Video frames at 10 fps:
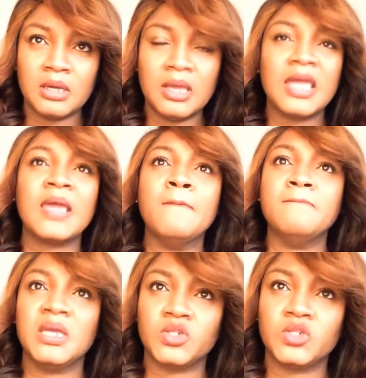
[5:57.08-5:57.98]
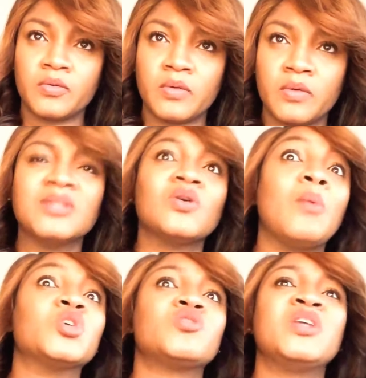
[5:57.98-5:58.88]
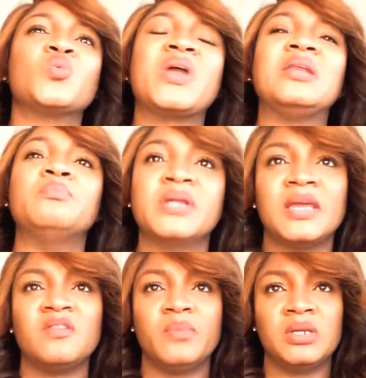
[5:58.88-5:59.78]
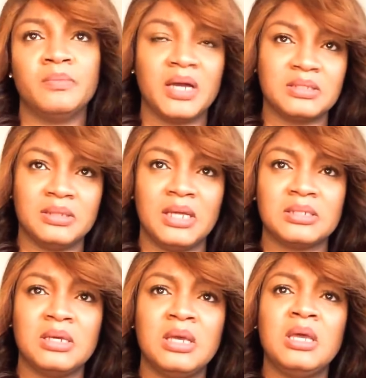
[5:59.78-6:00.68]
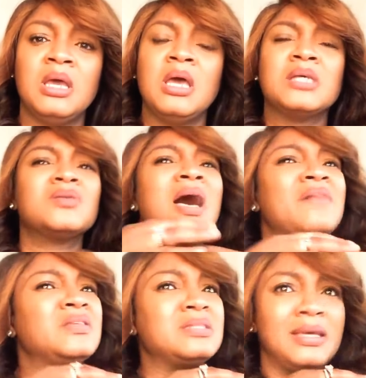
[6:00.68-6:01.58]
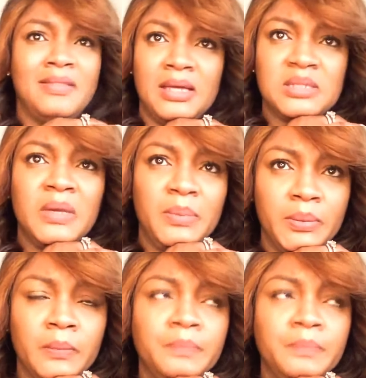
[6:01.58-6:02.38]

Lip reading: a major crime. And so I was trying to quickly bring everybody back to that. So having said that, my people,